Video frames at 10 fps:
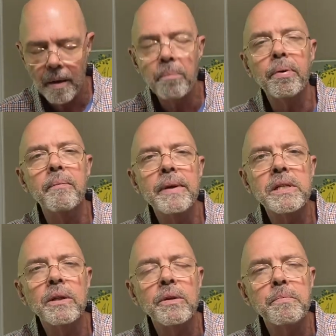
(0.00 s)

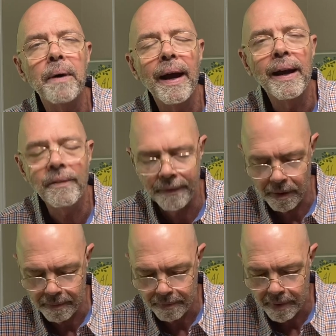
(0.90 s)
promiscuous
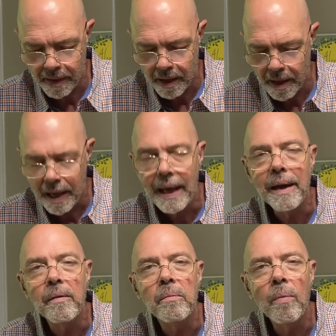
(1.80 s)
behavior,
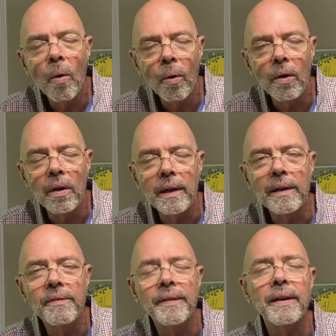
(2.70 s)
immoral
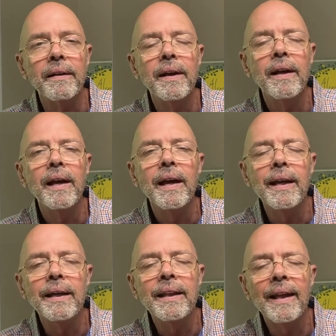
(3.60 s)
living,
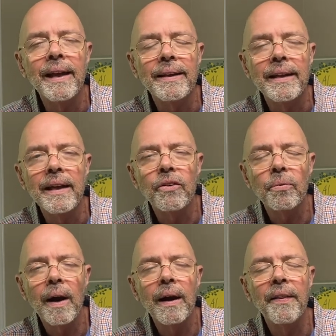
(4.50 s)
anything that gets
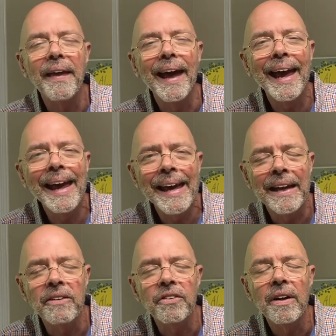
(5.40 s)
right on the
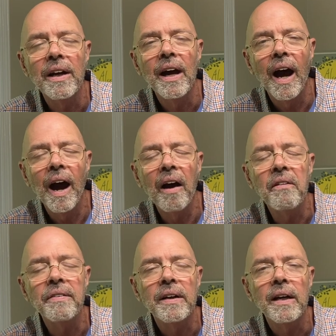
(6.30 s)
edge
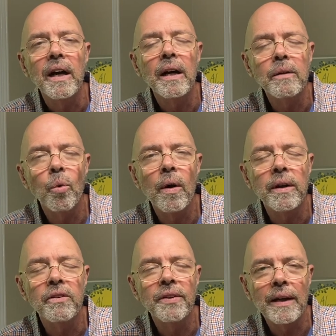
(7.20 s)
of
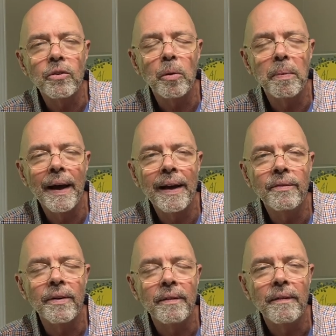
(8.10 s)
unwanted sexual
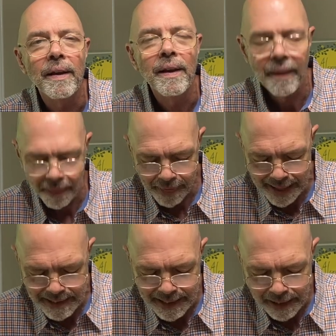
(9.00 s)
behavior.
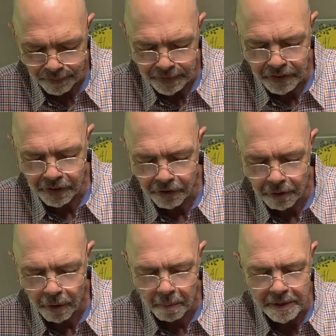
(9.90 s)
That's the emphasis
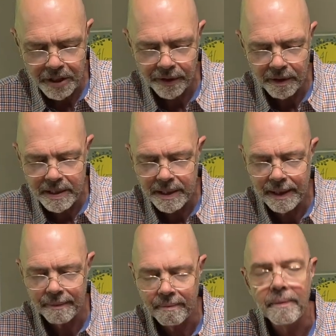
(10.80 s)
in Romans 13.